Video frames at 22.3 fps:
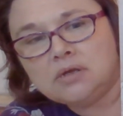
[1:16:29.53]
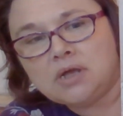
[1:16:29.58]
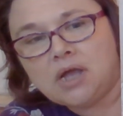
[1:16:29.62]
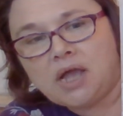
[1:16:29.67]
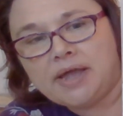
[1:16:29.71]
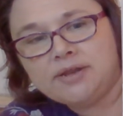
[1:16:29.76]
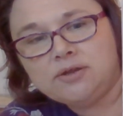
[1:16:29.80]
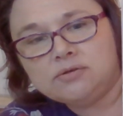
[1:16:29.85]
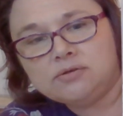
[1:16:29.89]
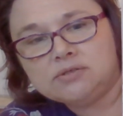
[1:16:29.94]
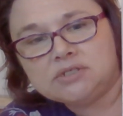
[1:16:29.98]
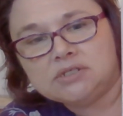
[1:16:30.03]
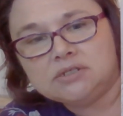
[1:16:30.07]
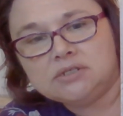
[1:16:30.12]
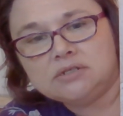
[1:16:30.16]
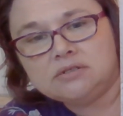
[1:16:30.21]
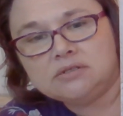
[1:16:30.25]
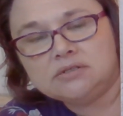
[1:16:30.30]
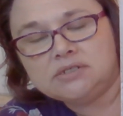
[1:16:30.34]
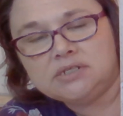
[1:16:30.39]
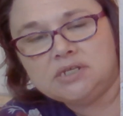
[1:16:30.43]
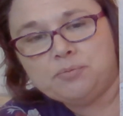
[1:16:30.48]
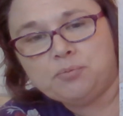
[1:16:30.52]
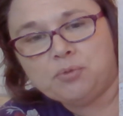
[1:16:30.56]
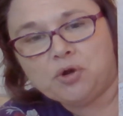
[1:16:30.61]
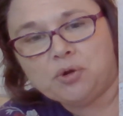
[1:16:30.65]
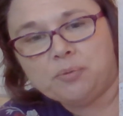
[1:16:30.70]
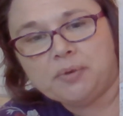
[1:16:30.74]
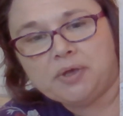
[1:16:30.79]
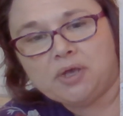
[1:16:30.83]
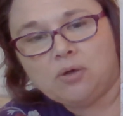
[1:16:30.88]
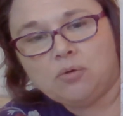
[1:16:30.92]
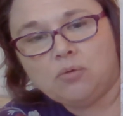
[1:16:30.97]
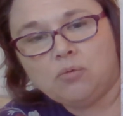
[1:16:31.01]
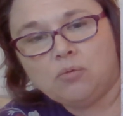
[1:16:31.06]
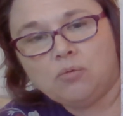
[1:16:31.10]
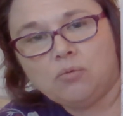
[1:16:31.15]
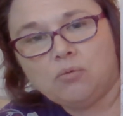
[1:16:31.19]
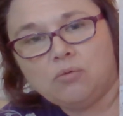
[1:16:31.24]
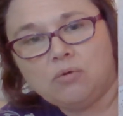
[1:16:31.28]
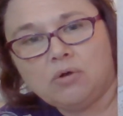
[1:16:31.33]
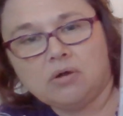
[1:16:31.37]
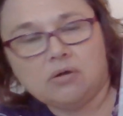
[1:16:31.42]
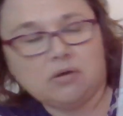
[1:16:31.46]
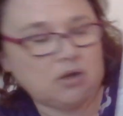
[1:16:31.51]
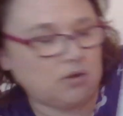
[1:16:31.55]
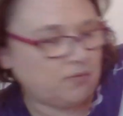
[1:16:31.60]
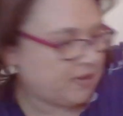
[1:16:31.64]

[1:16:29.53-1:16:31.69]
I know it's a little deeper, but oh,